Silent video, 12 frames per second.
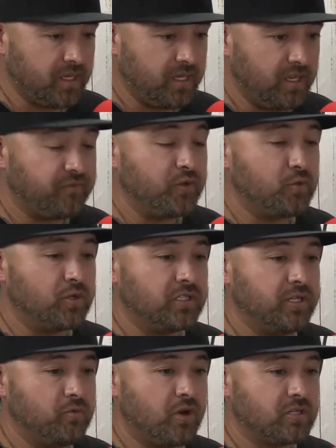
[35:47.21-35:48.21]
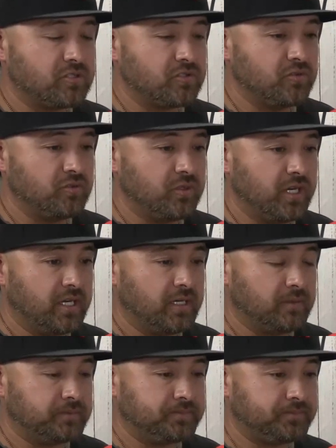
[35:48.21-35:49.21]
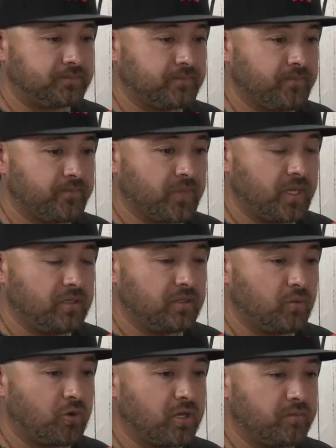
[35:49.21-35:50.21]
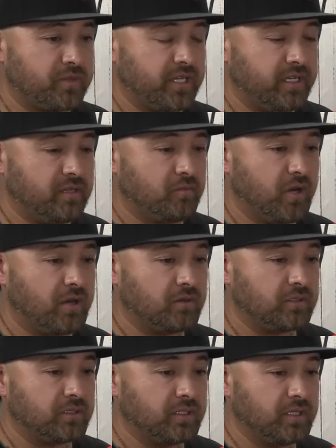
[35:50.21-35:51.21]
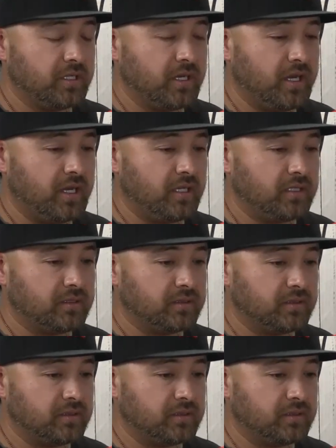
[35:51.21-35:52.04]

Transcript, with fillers: if you really want to, um, the word I'm thinking about, uh,